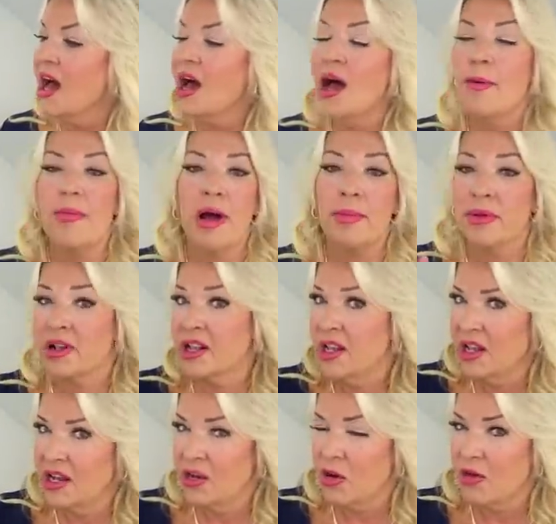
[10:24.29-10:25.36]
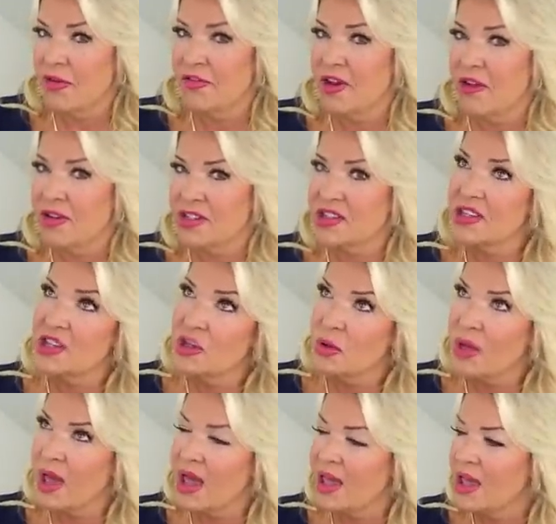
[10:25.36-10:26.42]
I'm clearly not referring to the
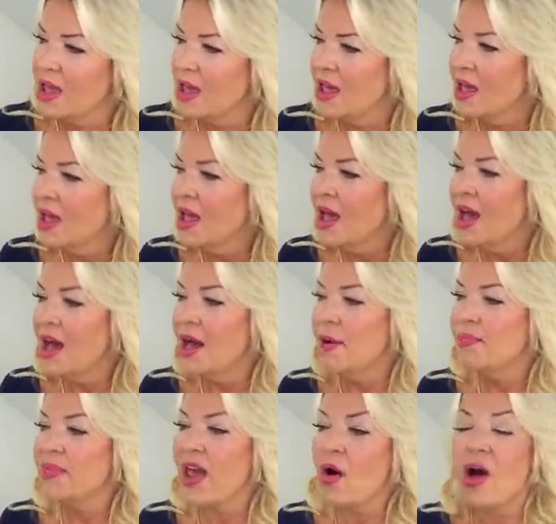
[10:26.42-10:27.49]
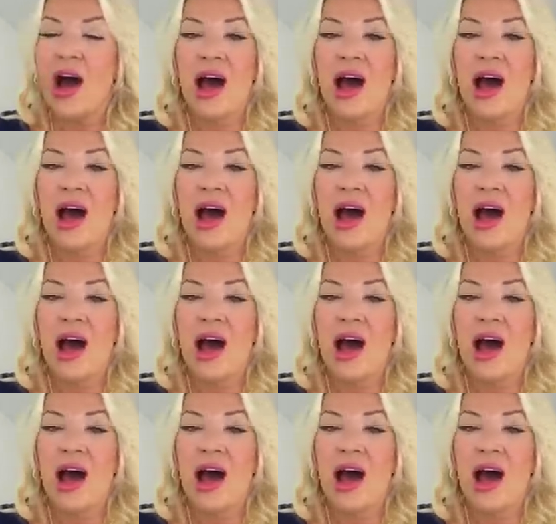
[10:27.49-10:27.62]
UK here. Now,